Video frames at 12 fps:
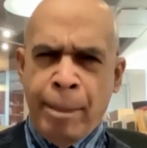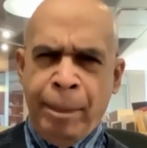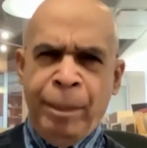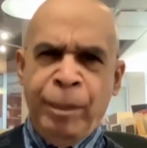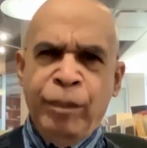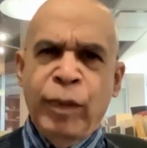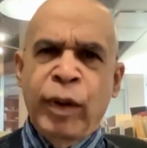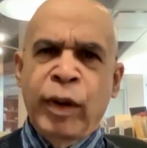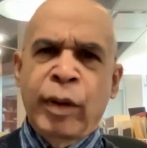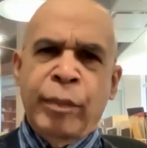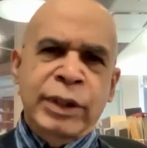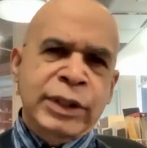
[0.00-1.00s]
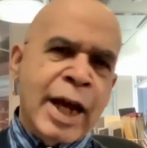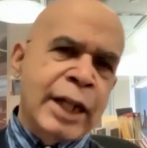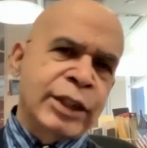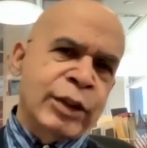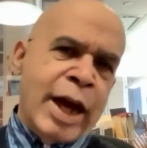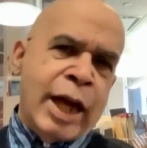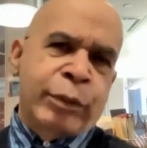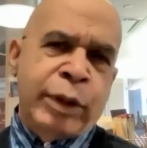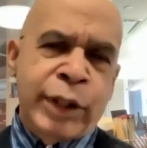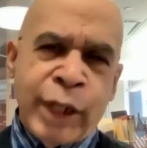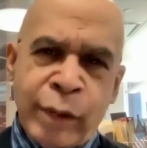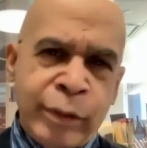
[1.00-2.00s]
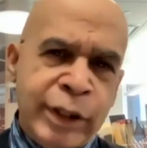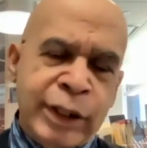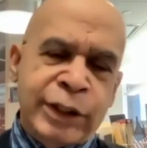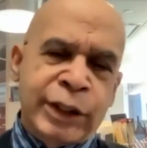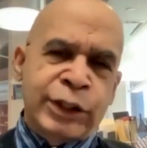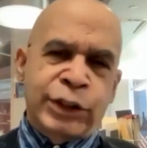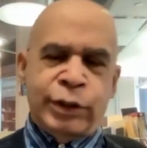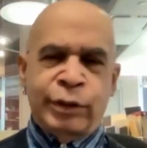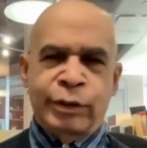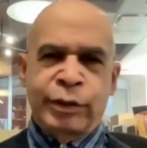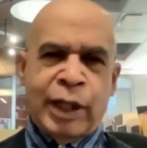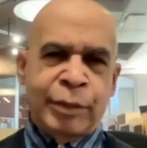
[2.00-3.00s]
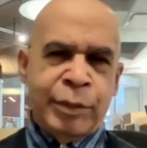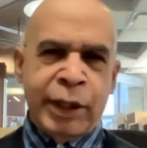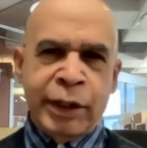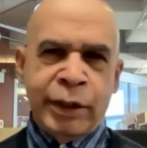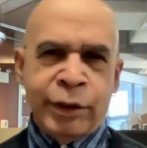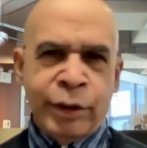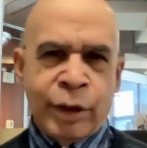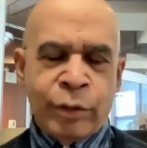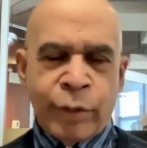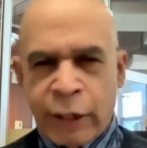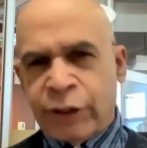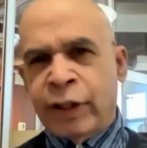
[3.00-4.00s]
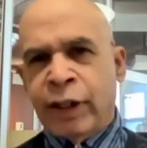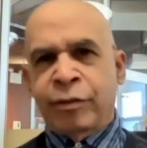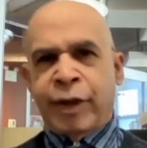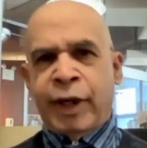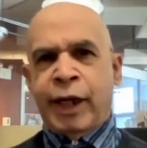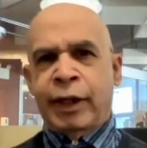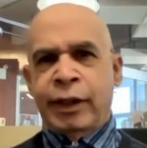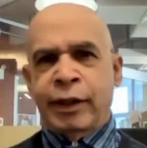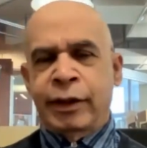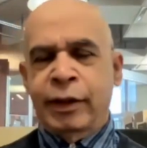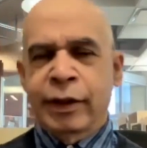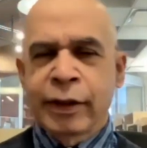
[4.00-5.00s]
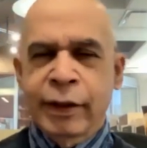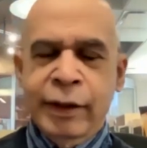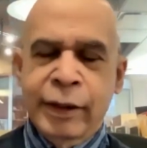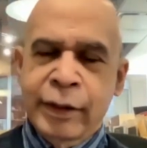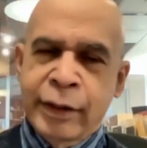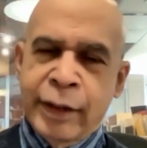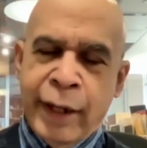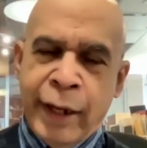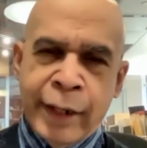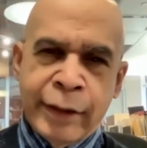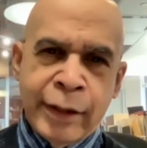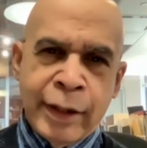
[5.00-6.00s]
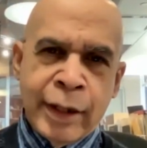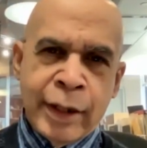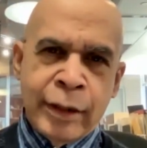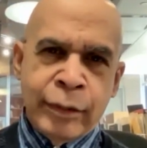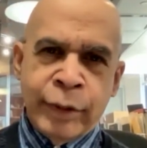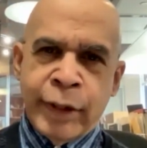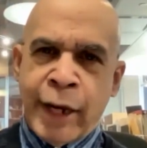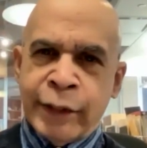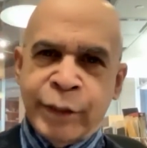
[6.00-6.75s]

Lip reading: But Scott, so how do we deal with this issue? I mean, you know, Russia invaded, and we're not